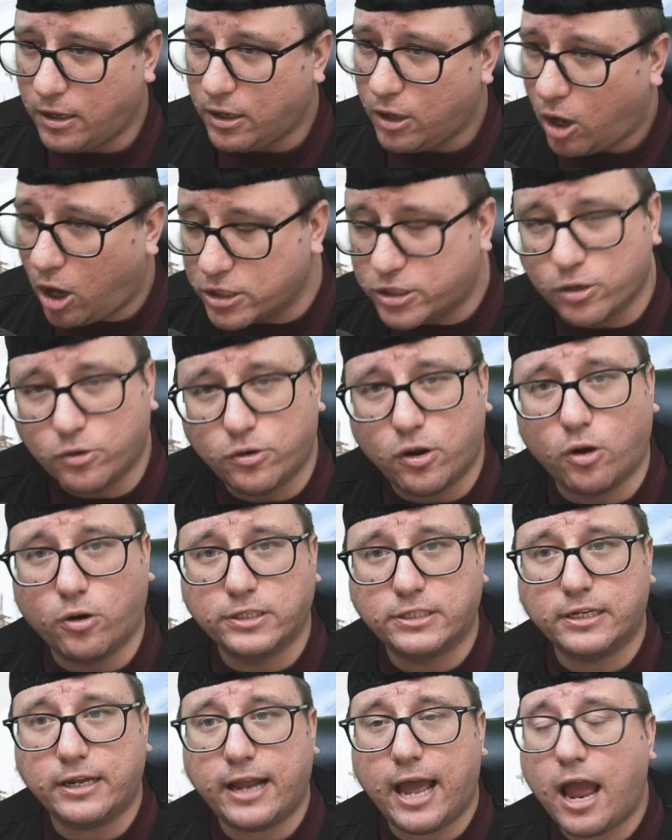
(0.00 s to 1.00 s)
also known as
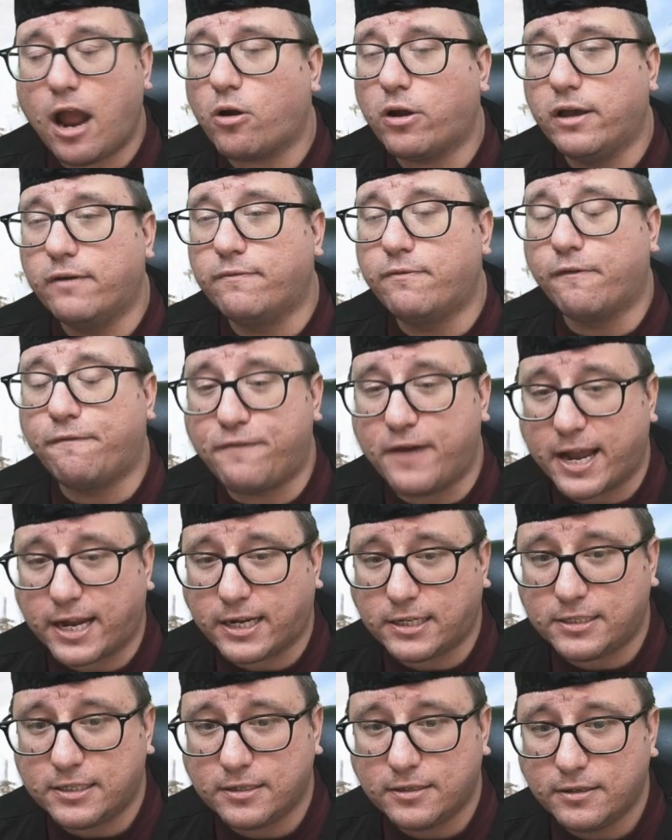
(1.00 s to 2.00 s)
an area of effect,
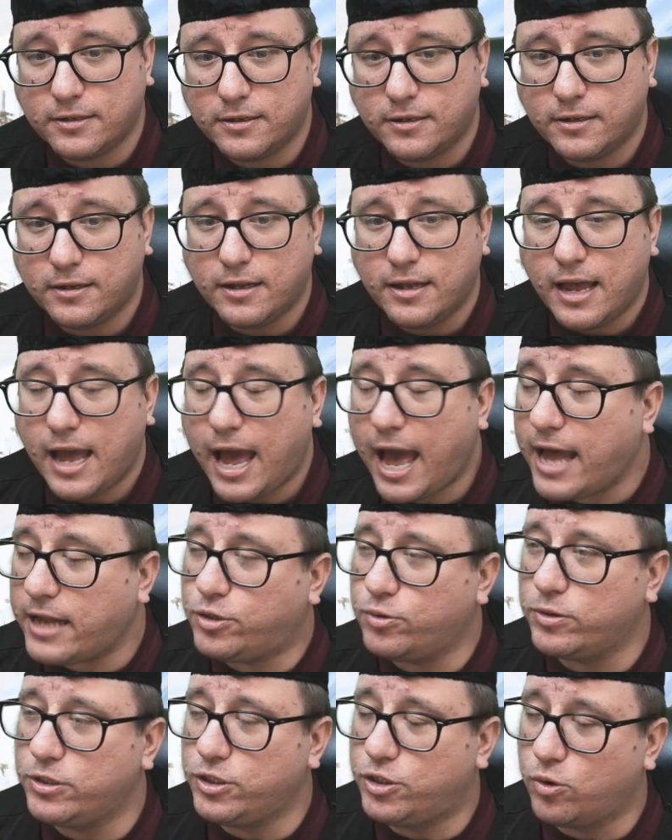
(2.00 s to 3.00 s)
and to
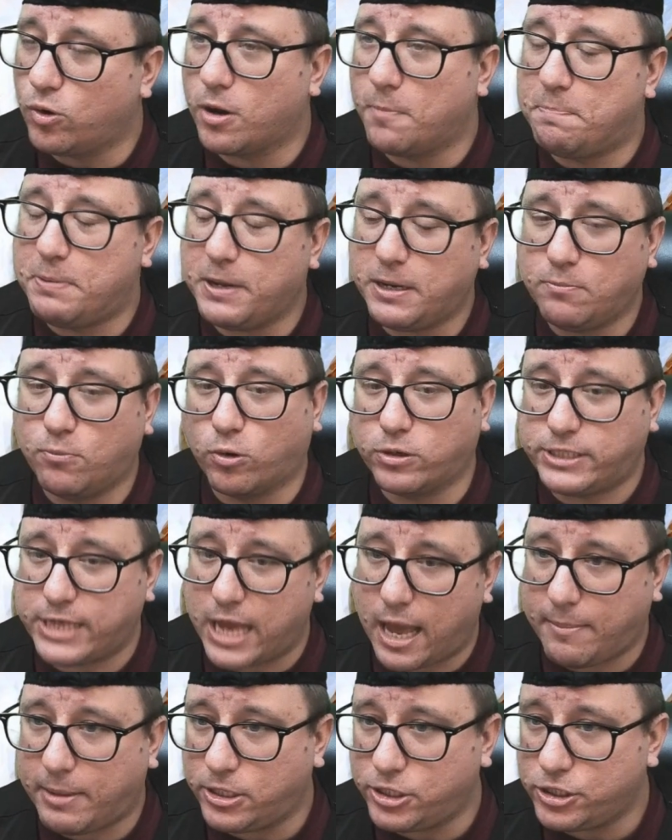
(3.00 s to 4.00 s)
endure a bit more
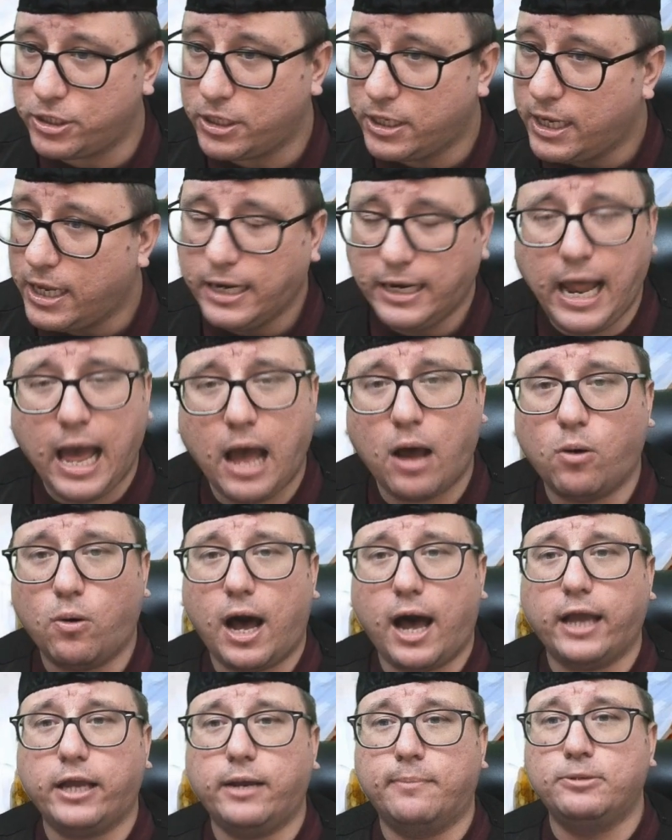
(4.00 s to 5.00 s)
damage. Now, I
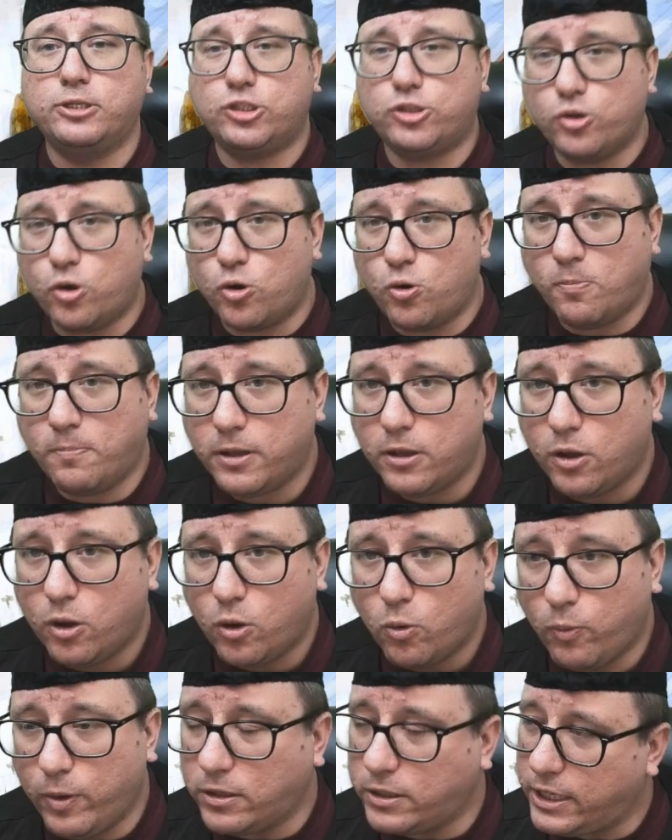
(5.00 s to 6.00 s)
assume
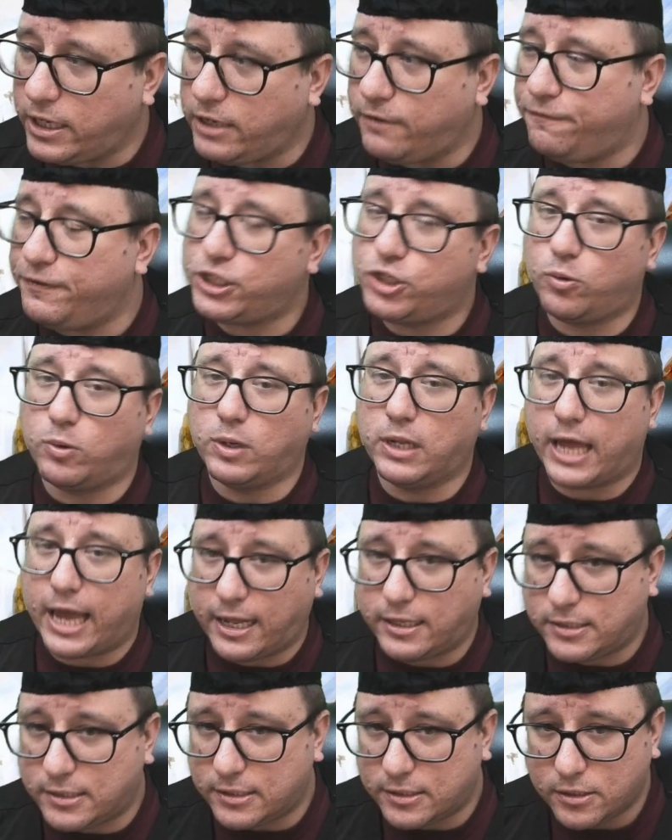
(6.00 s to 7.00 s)
we'll need visual
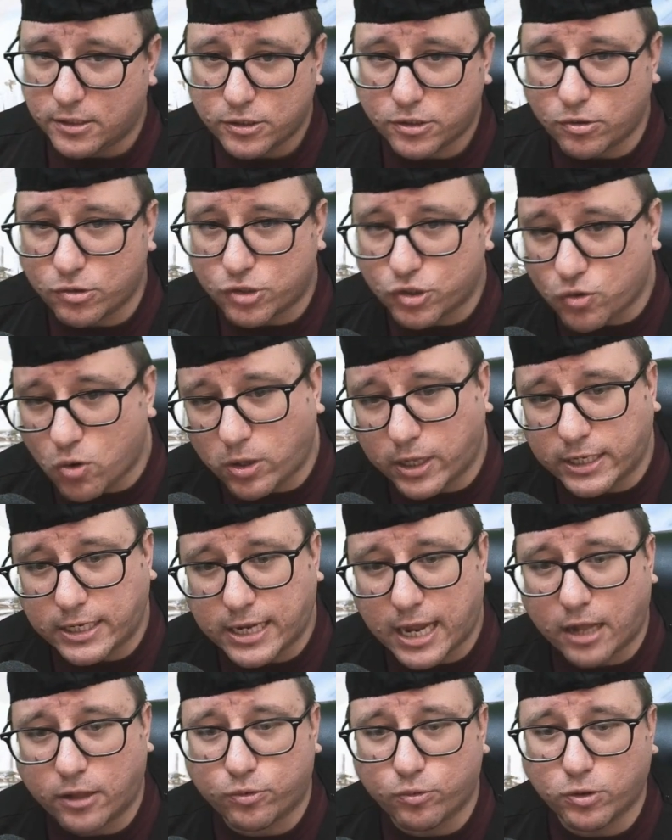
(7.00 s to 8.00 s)
aids, so scrolling
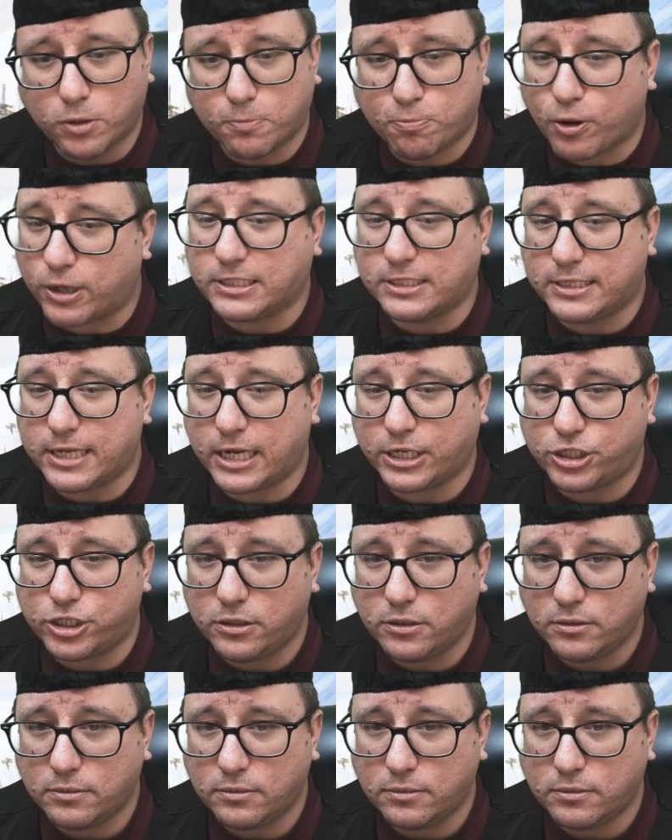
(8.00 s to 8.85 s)
down through the presentation,